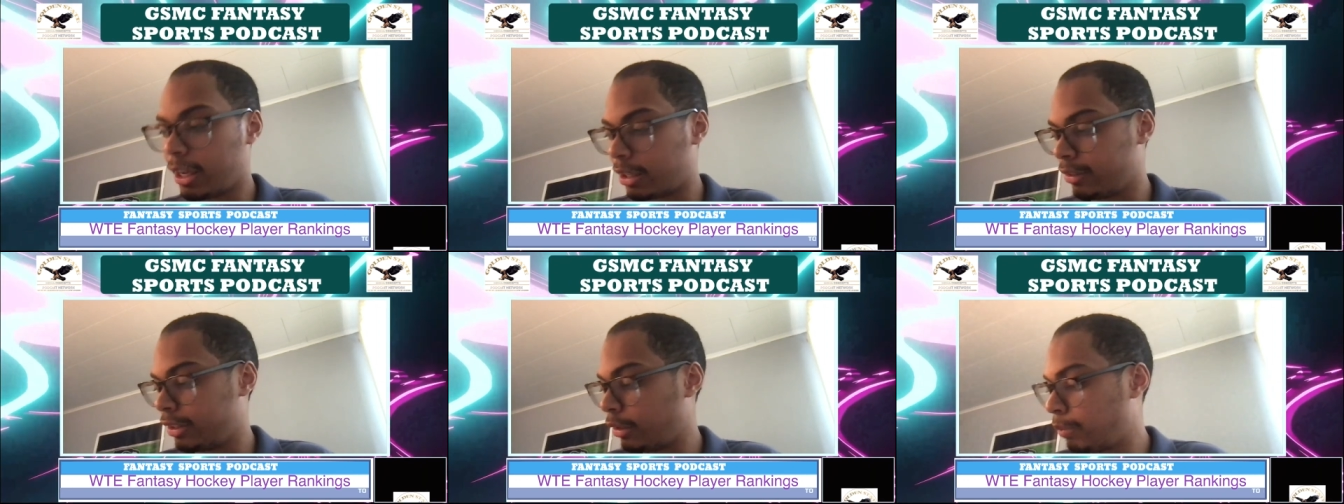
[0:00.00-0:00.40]

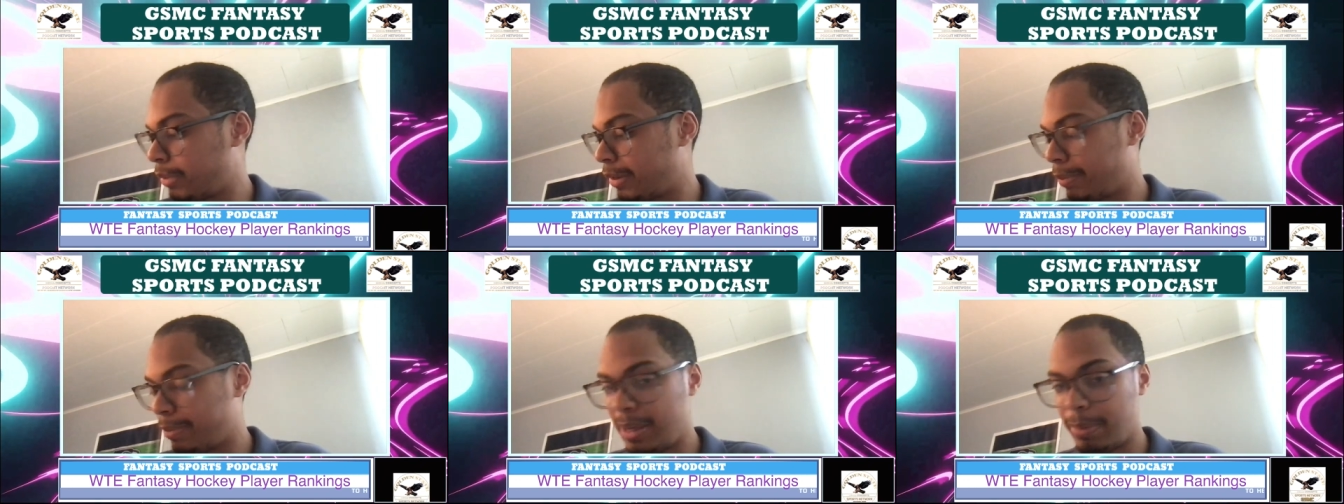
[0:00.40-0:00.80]
a little
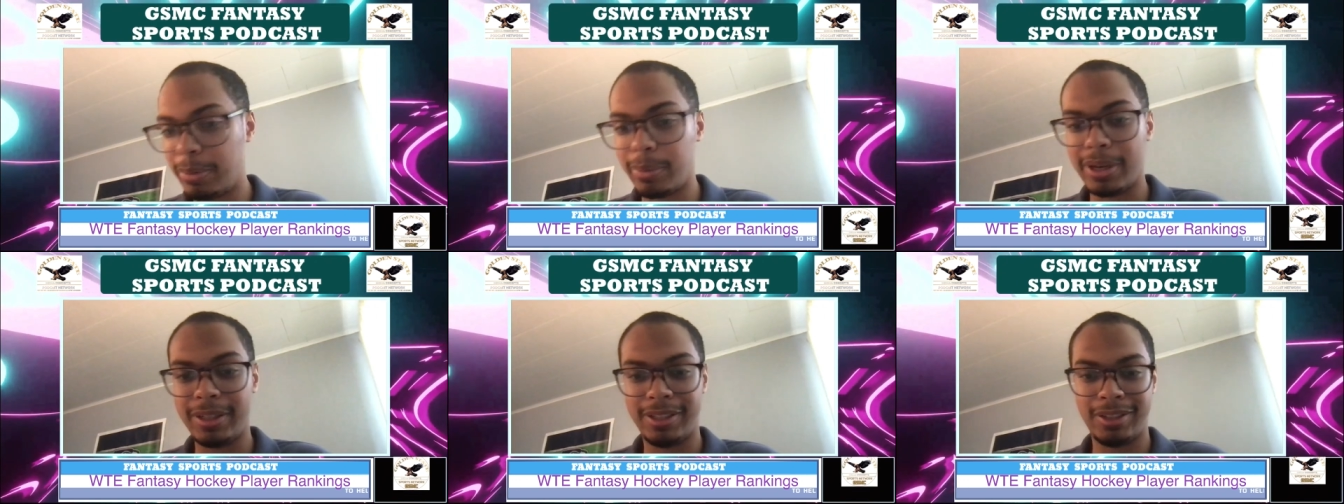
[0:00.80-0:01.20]
bit of people,
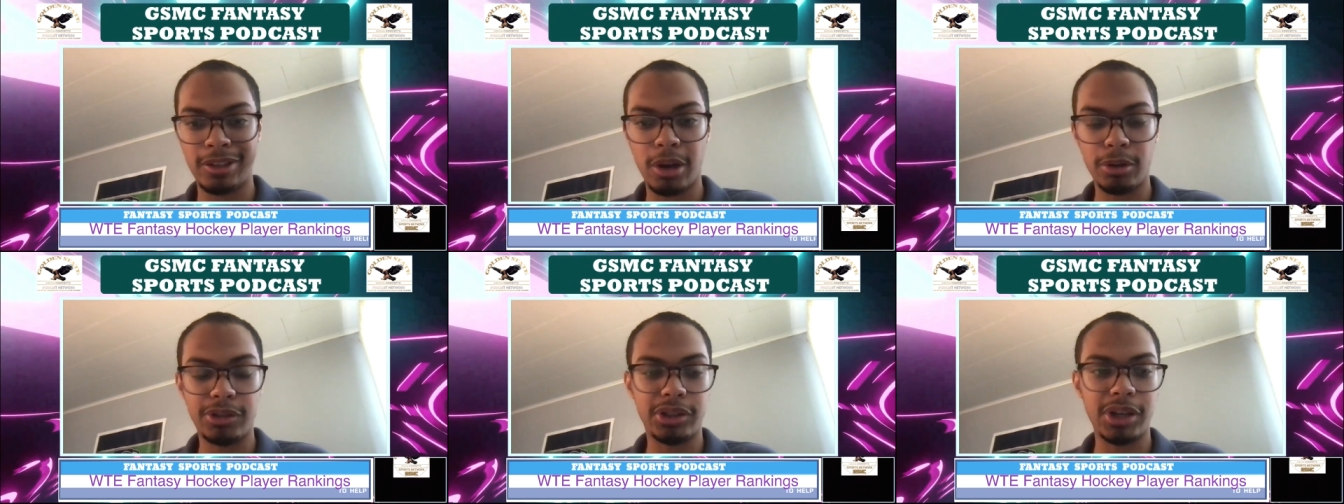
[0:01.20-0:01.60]
but he's
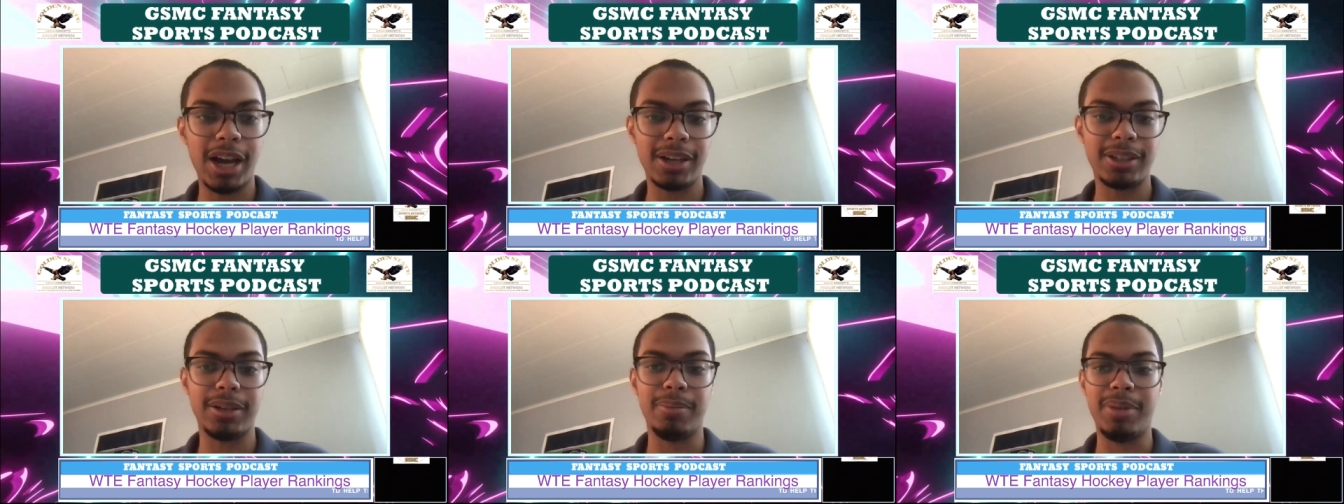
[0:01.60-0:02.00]
no
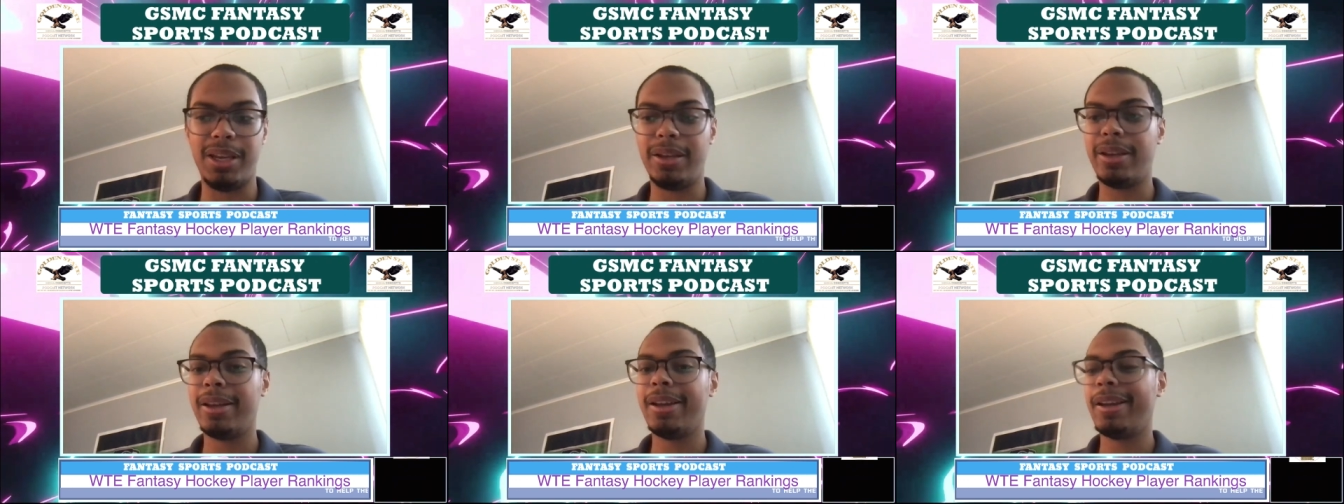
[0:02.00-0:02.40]
shock to me.